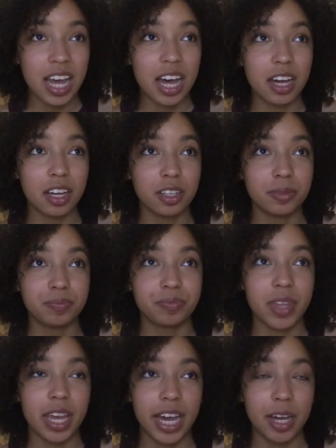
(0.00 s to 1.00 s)

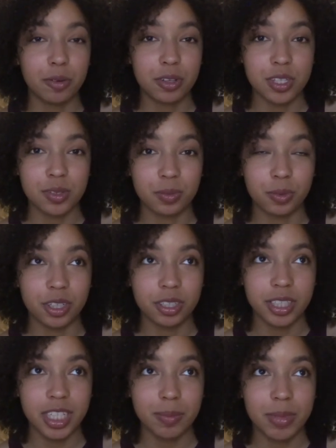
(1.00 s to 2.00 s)
I was
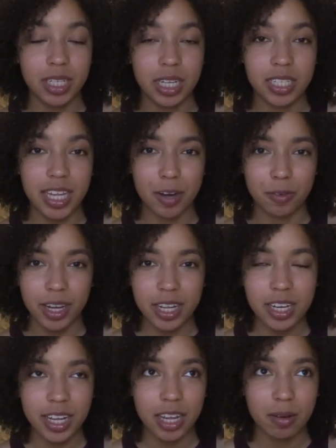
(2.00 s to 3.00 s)
worried because I
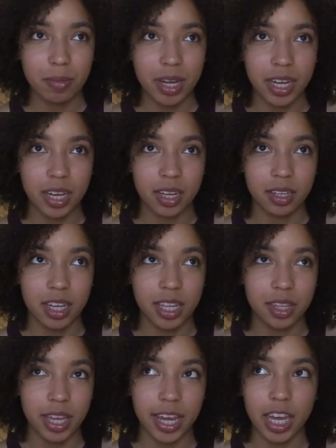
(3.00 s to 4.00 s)
read in
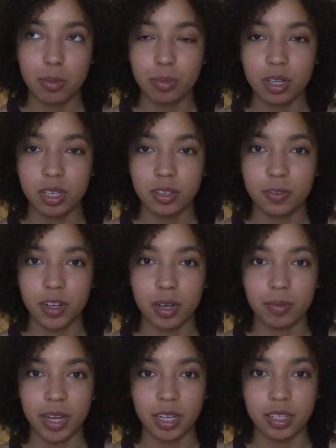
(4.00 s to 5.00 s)
the handbook
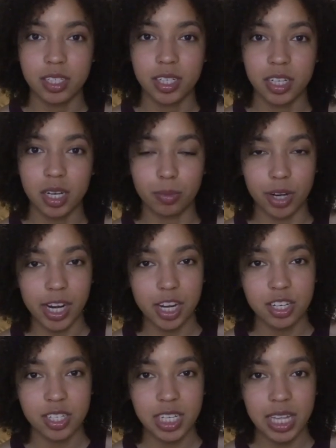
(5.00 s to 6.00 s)
from my study abroad
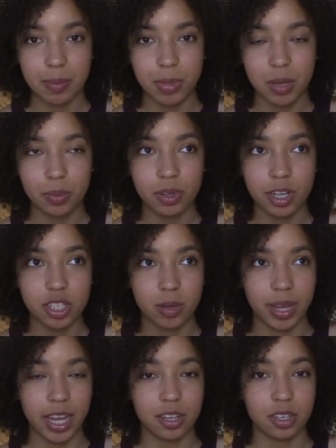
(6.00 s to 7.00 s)
agency that people in
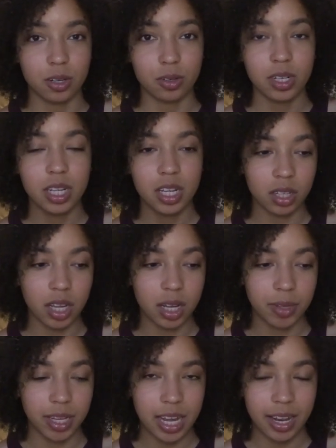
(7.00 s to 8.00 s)
Japan don't,
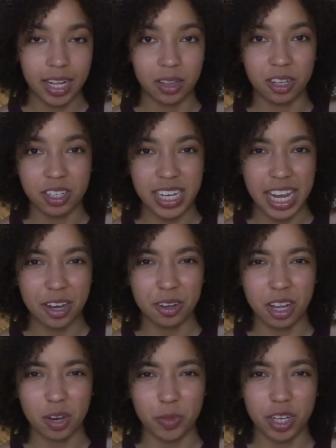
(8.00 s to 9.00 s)
they kind of like look
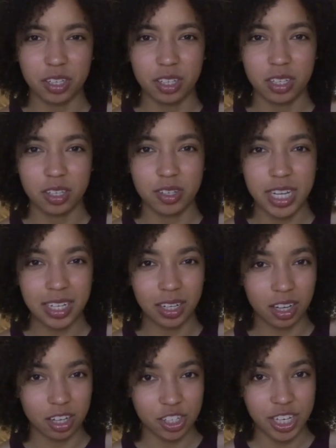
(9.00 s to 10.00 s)
down on when you take a
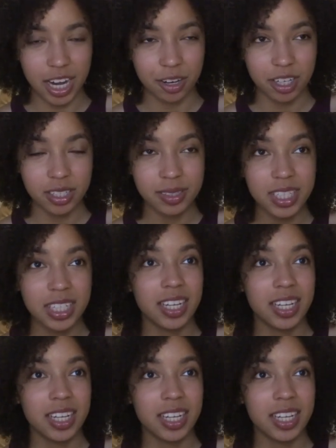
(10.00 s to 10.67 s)
long shower.